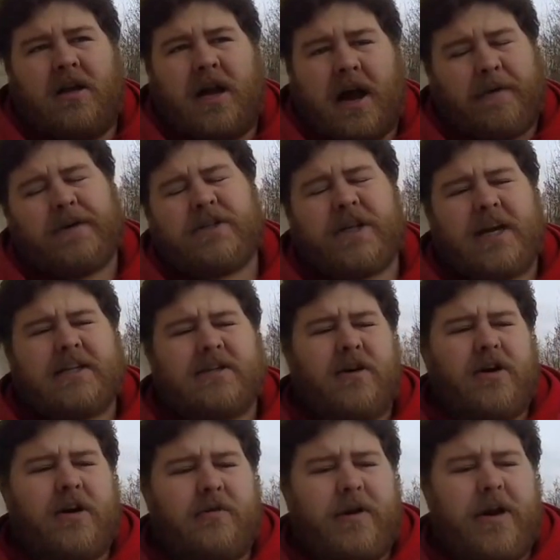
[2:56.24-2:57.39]
I want you guys to go
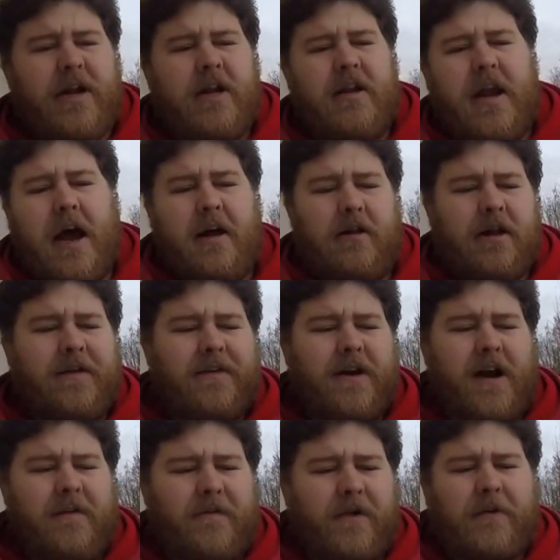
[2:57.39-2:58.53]
ahead and read it. I'll leave it
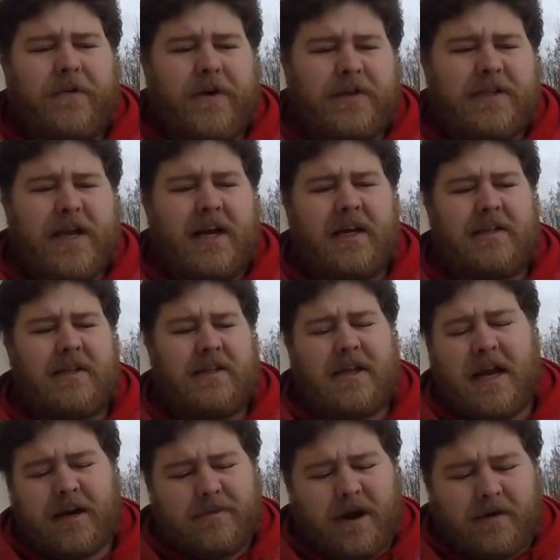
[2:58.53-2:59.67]
on for a few seconds. It's
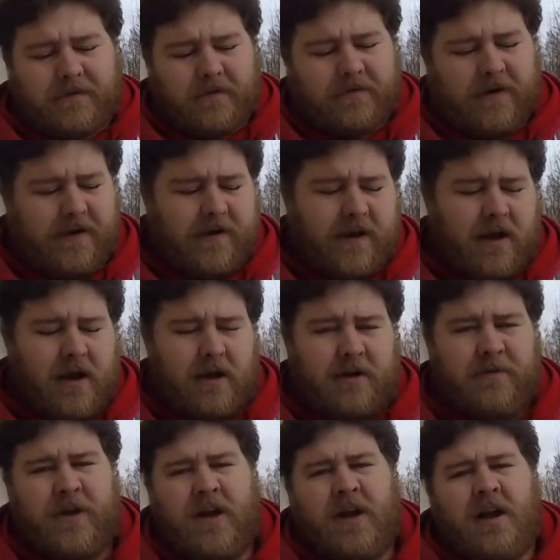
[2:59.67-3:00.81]
not going to be on for very long.
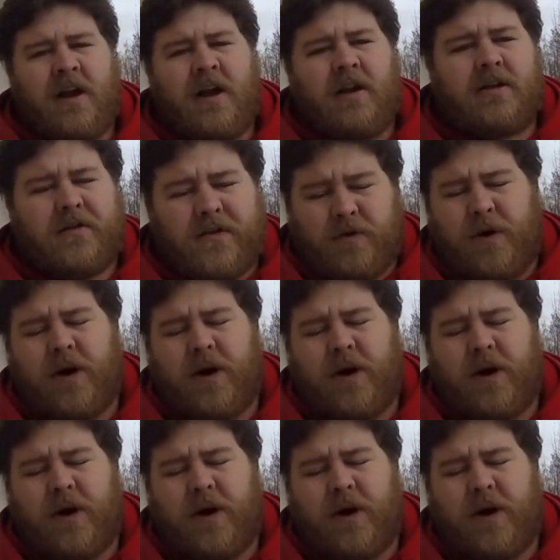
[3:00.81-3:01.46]
So if you